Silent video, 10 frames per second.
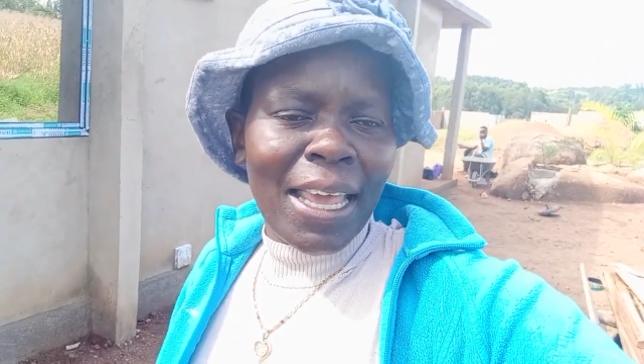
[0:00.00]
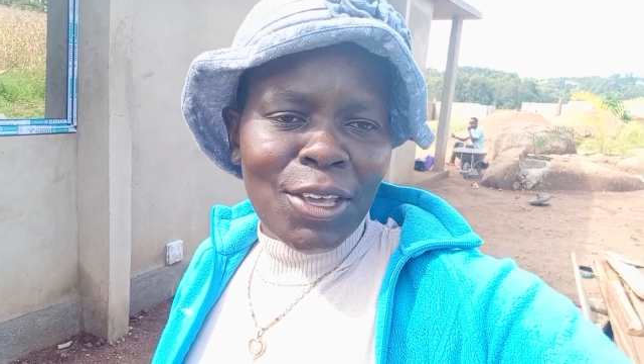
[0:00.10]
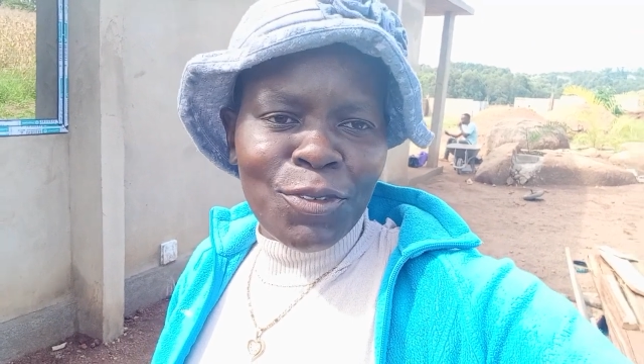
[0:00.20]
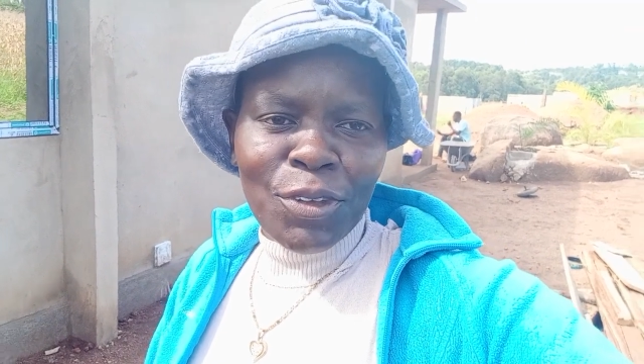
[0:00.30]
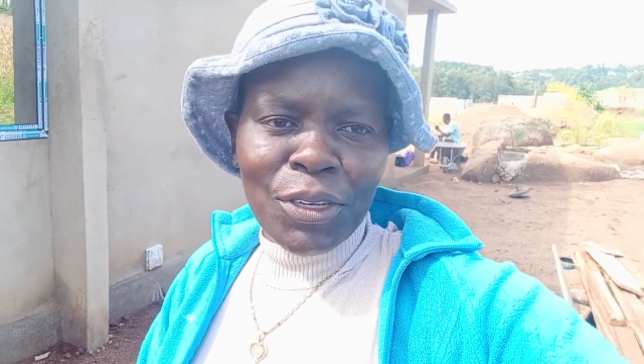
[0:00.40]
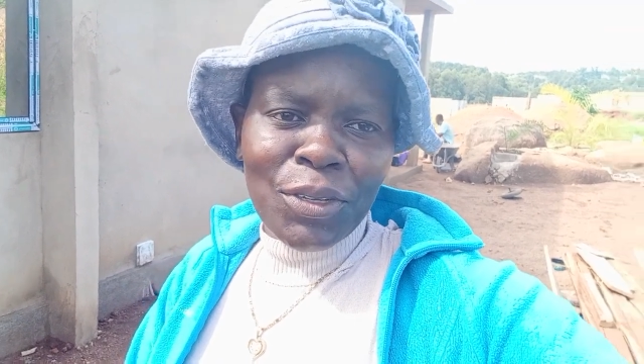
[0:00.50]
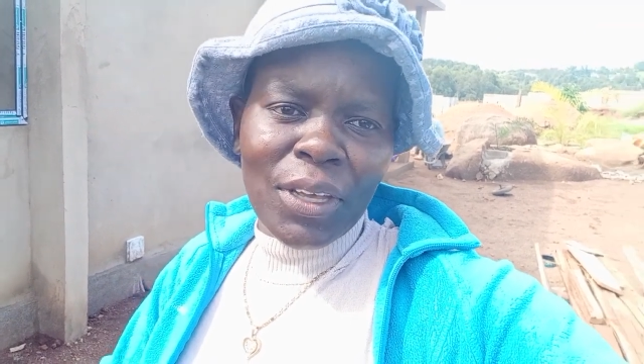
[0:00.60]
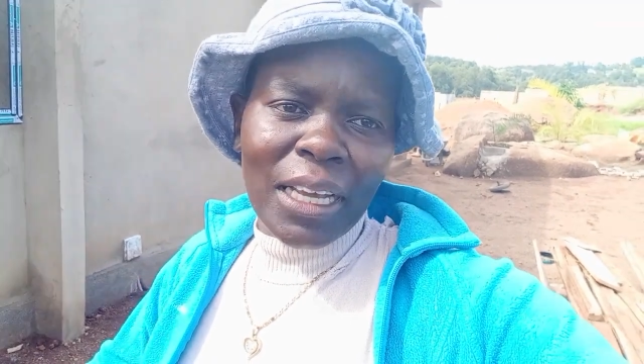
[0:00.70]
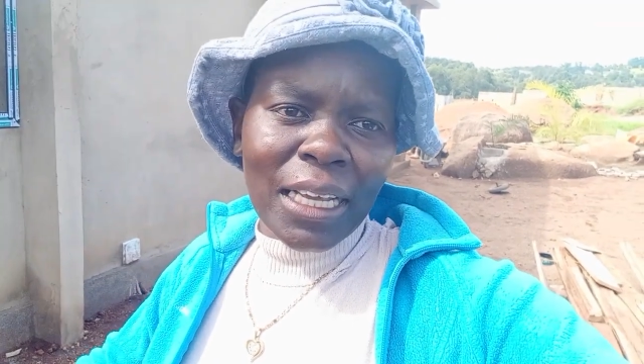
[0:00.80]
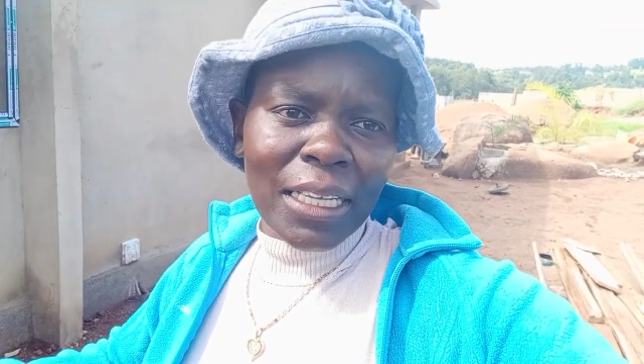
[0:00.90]
If you're new
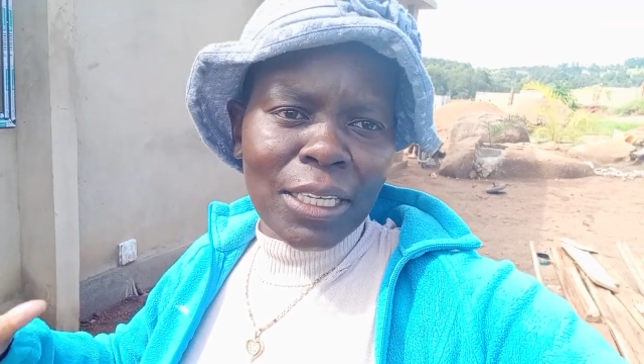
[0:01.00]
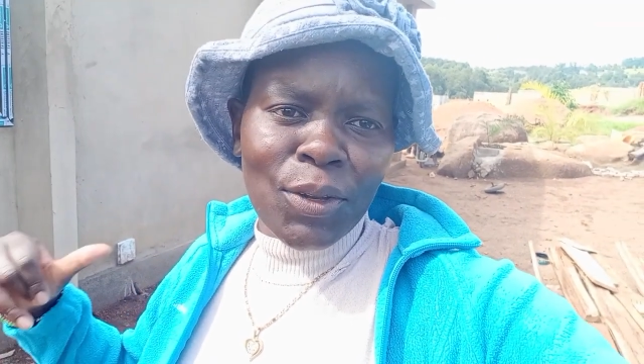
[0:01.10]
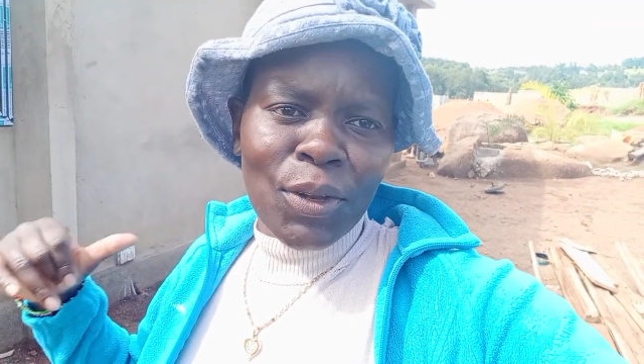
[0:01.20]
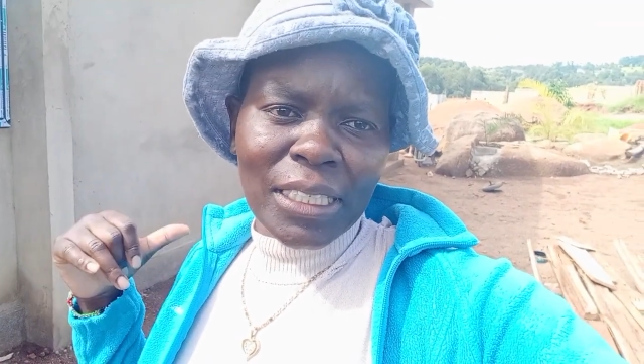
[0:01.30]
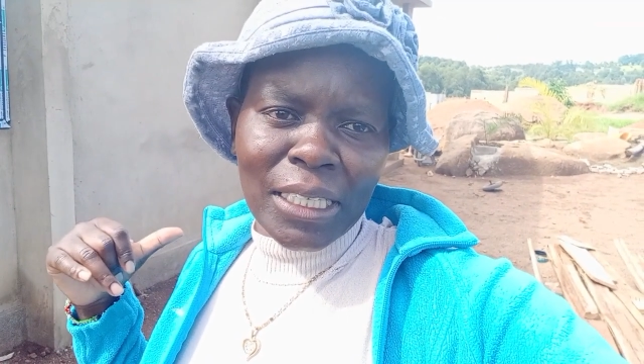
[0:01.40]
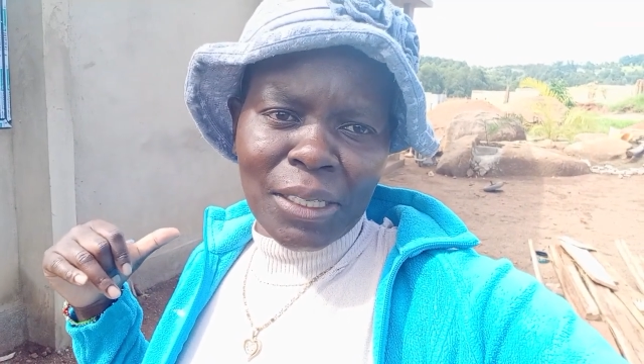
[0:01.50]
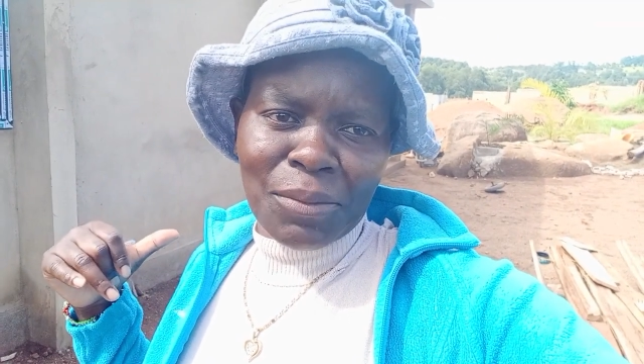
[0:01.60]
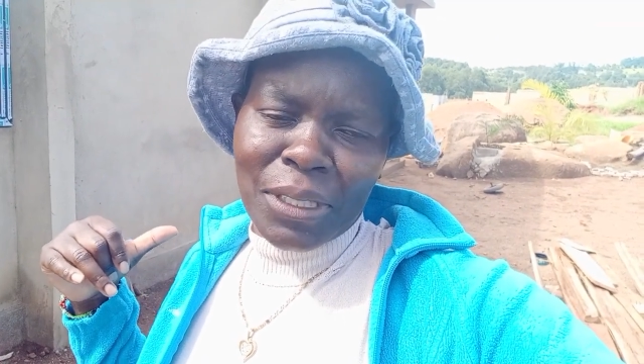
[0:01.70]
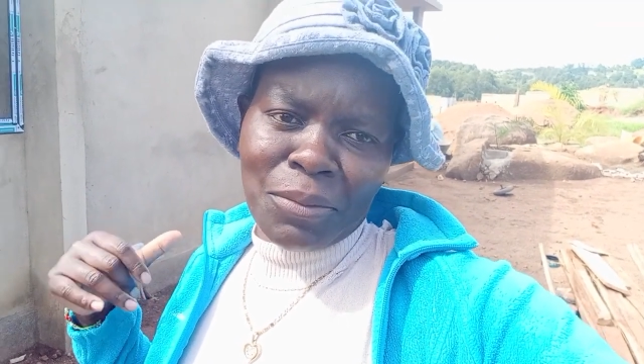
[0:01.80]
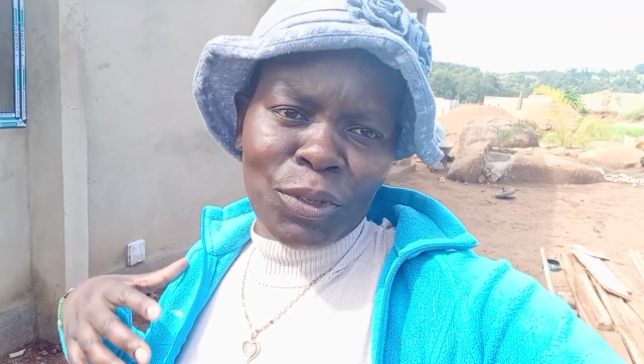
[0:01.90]
here, kindly go and
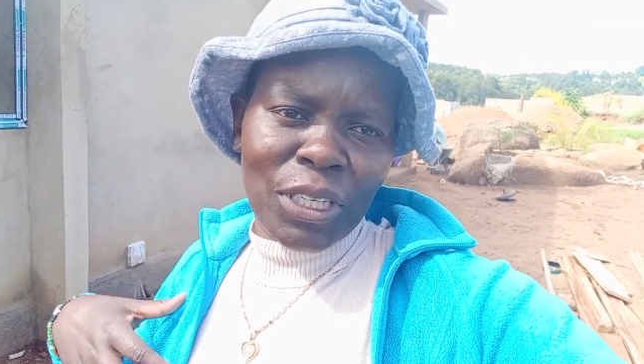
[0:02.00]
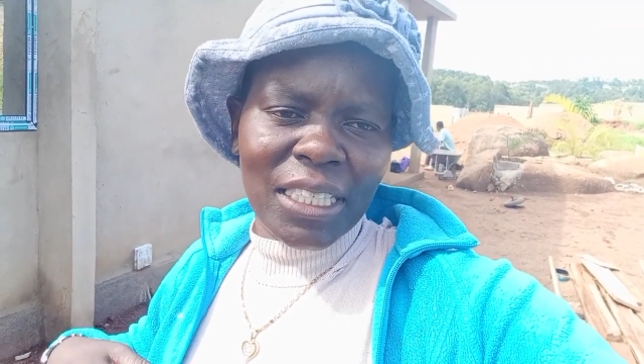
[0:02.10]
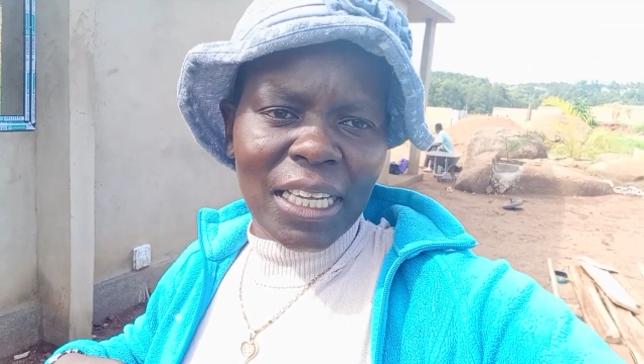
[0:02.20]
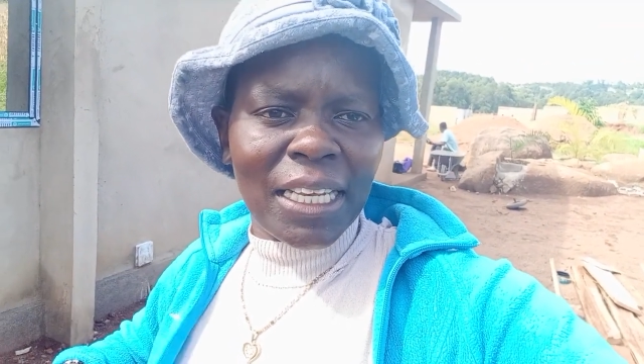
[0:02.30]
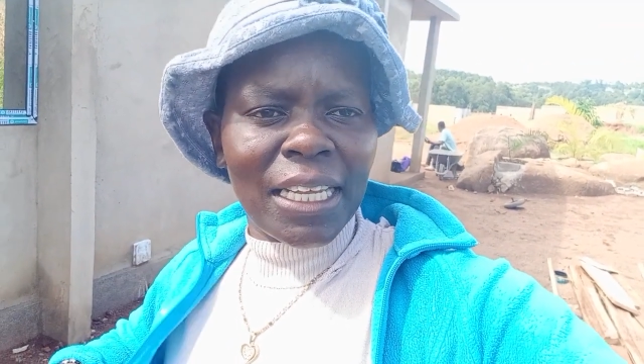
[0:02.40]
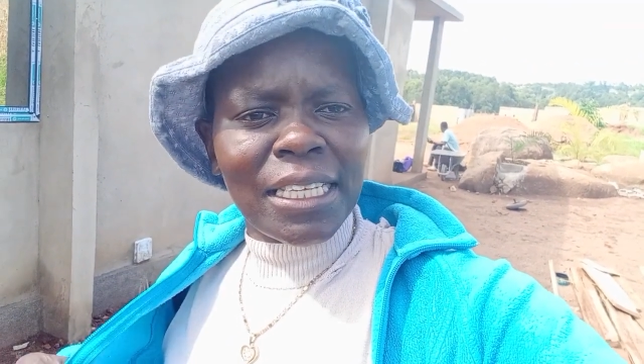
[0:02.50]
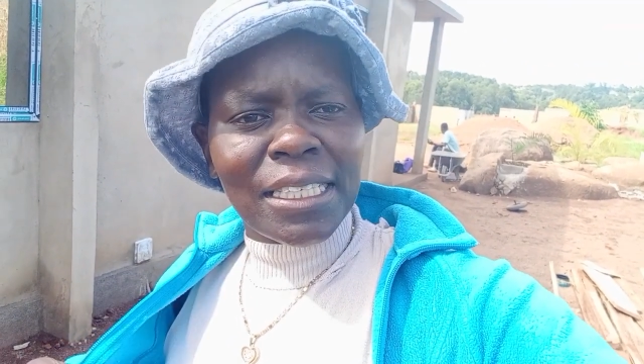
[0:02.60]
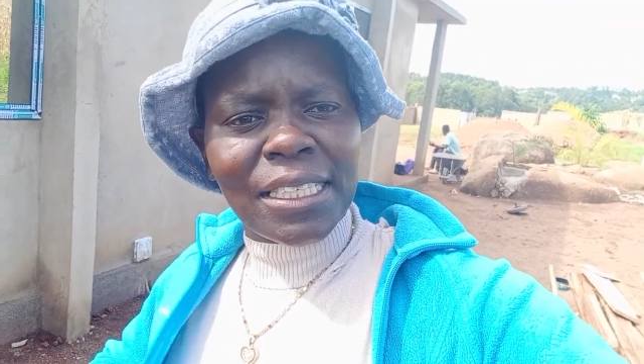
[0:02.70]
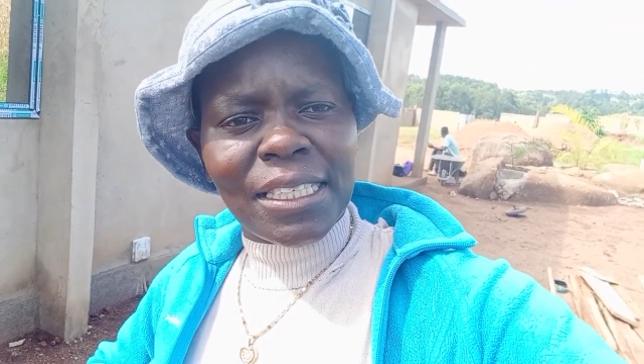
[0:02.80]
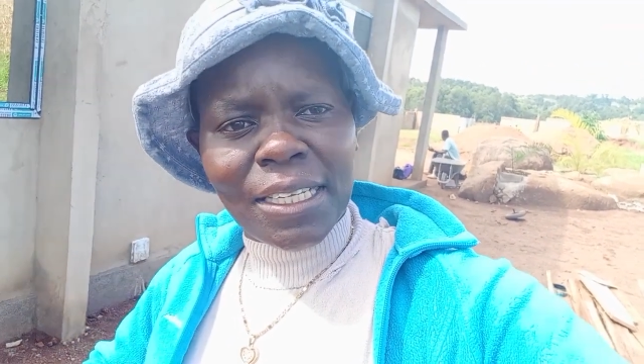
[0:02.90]
subscribe to his channel,
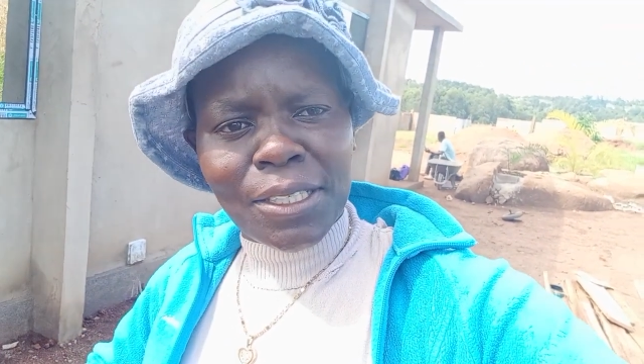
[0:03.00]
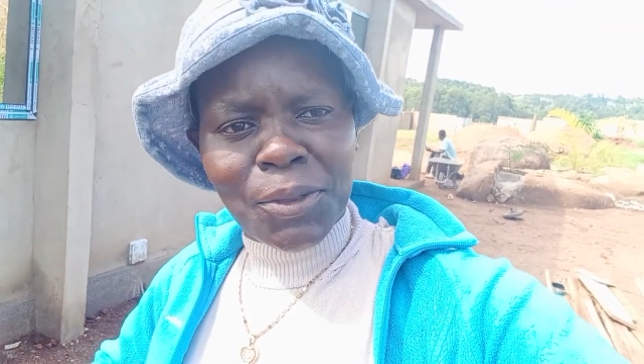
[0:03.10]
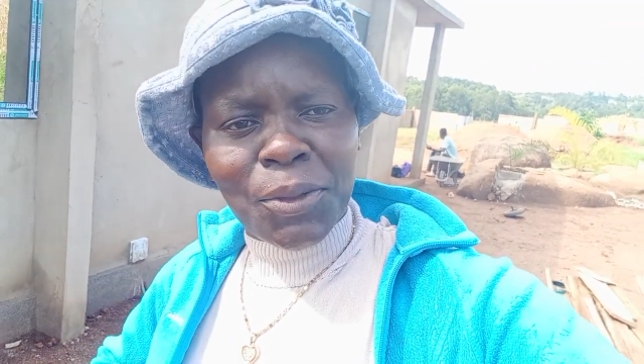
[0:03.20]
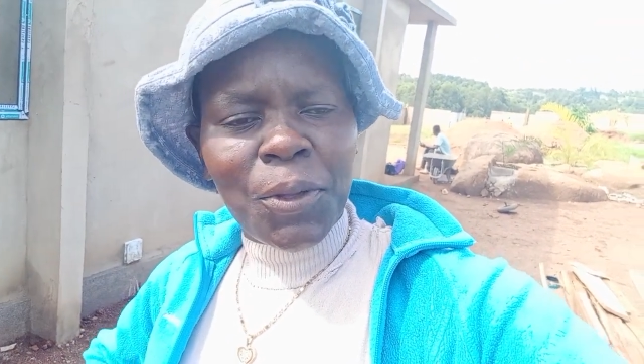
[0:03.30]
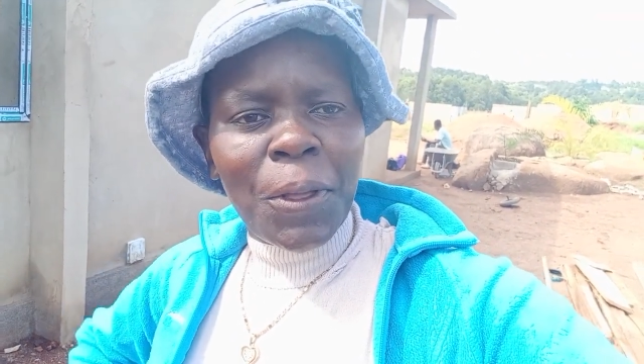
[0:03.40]
It's Nasto,